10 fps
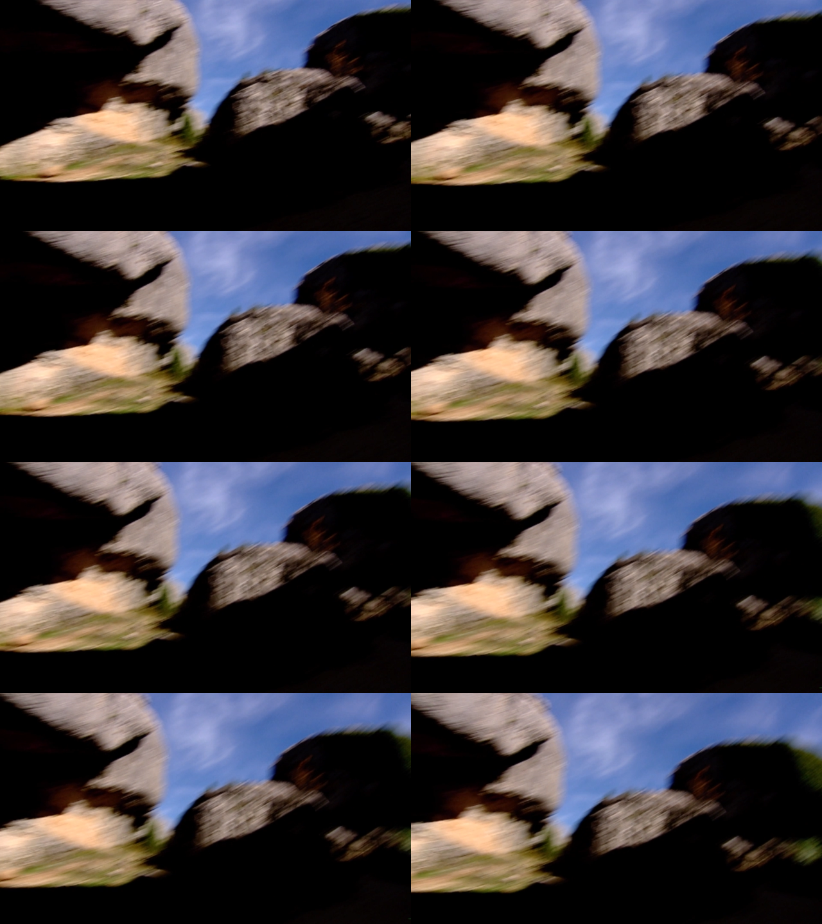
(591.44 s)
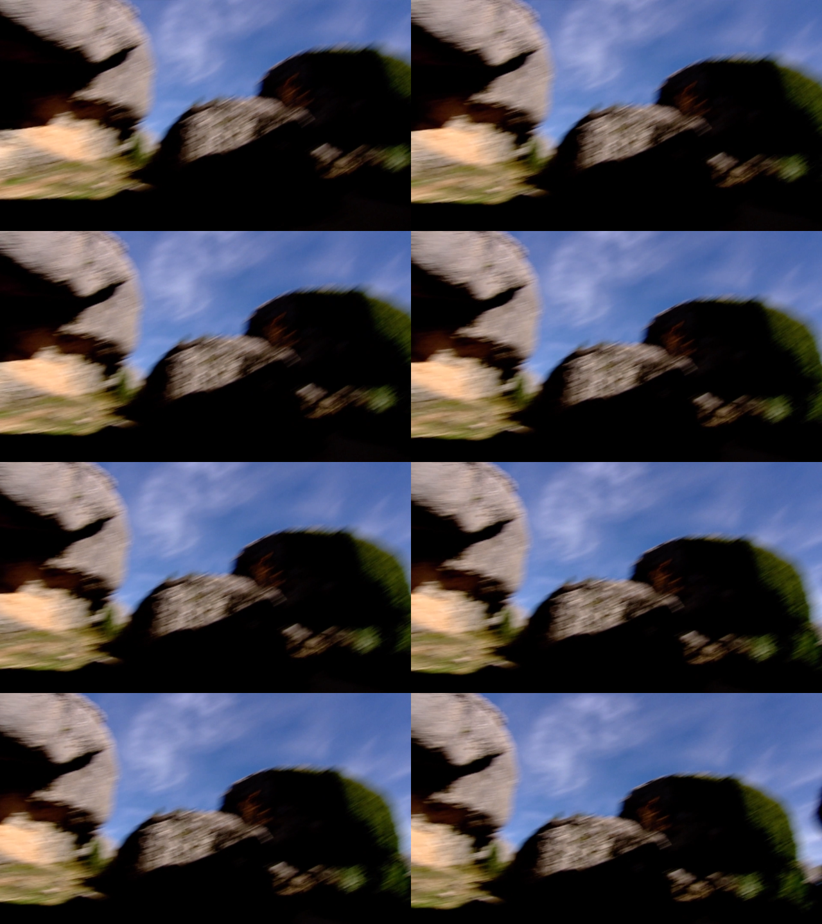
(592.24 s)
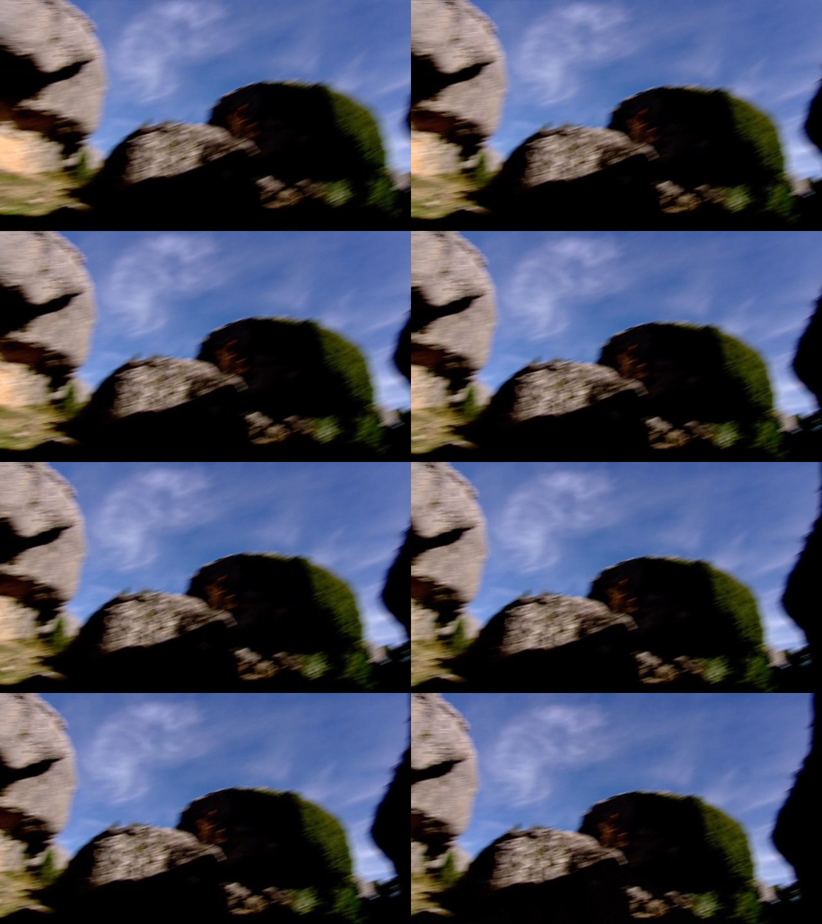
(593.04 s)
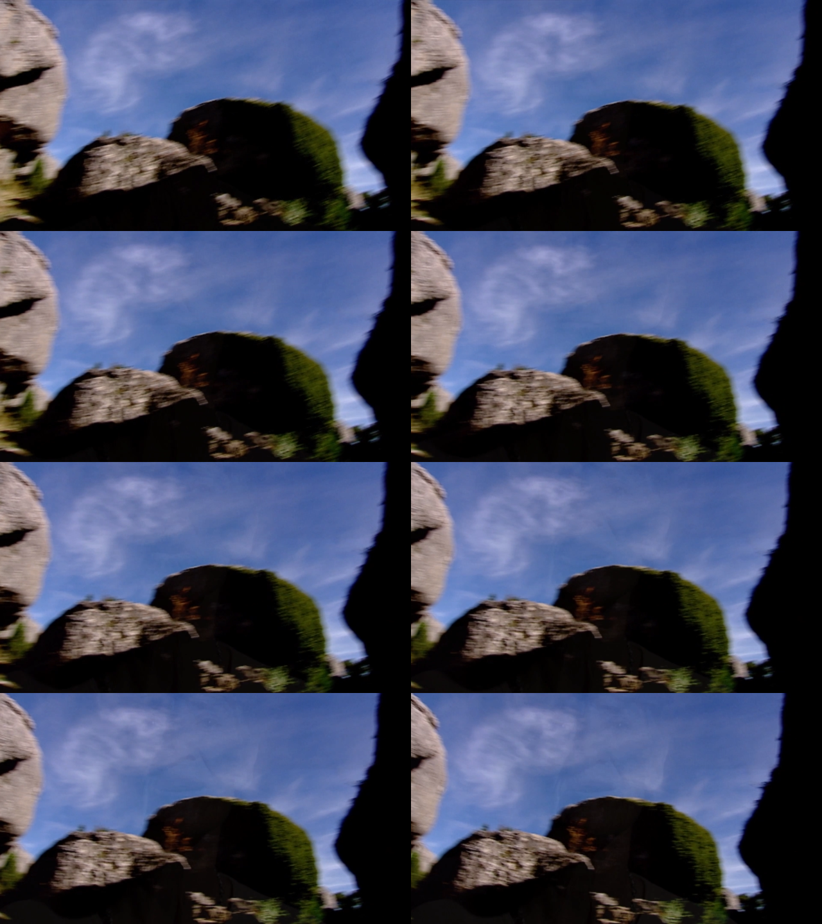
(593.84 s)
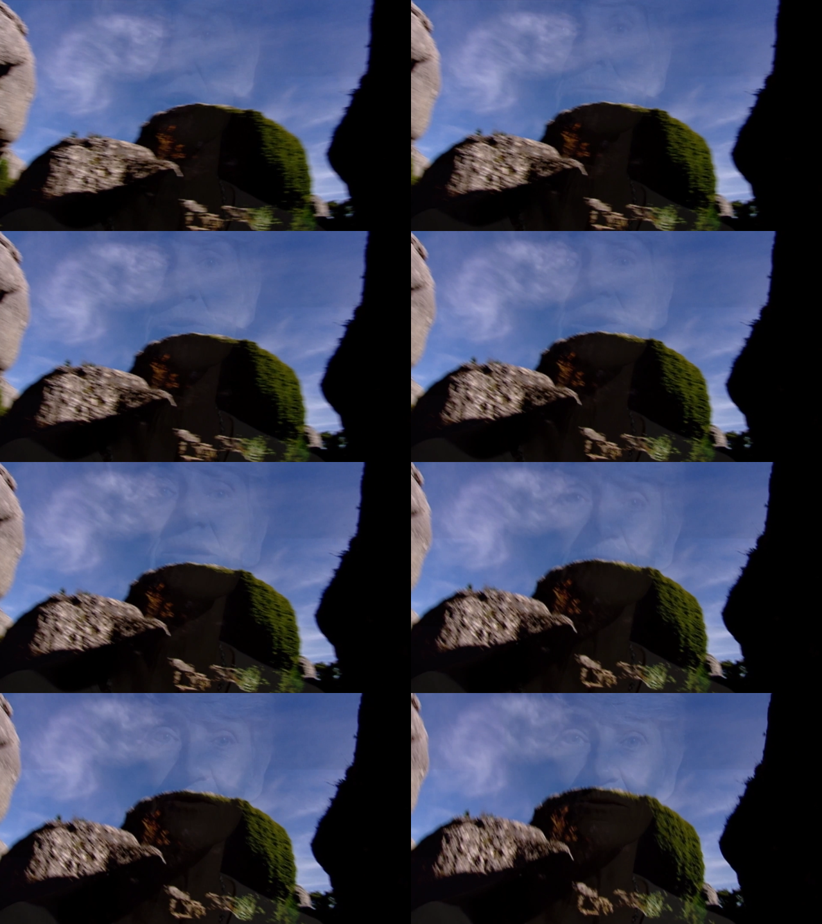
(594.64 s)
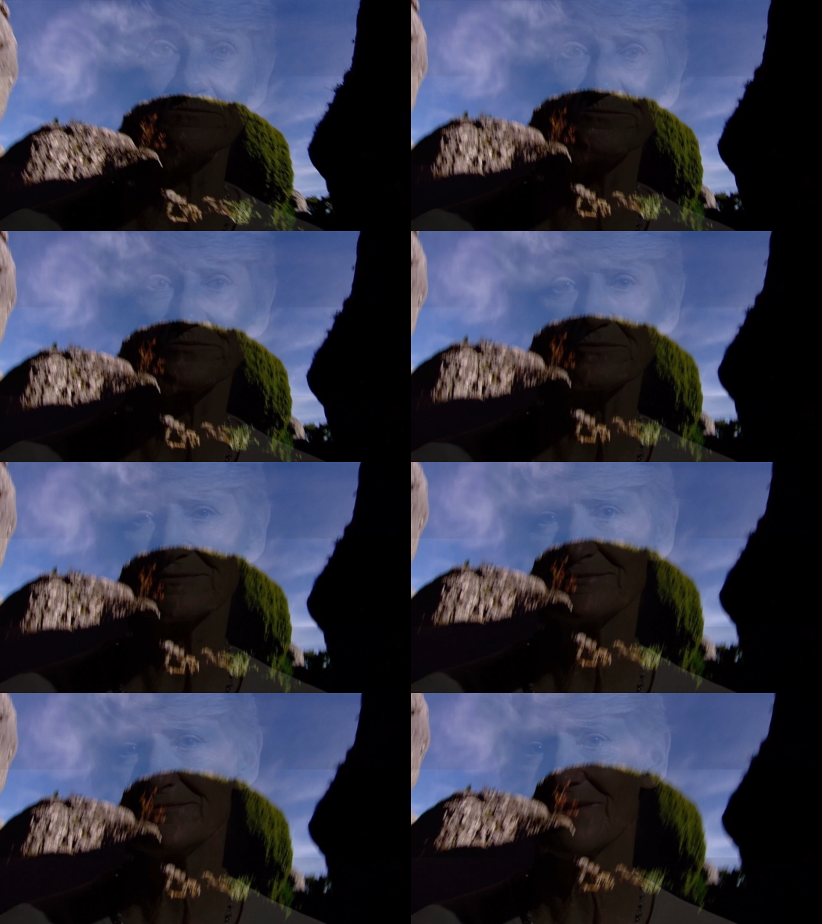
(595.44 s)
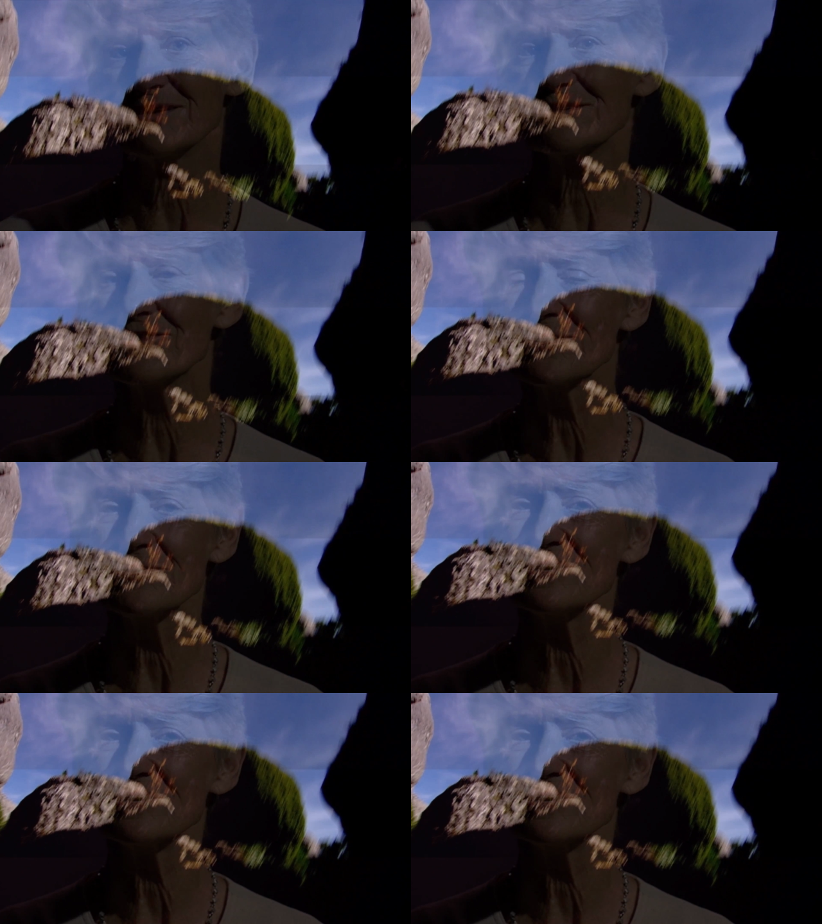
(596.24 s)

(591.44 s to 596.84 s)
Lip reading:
Nobody's mouth can be seen.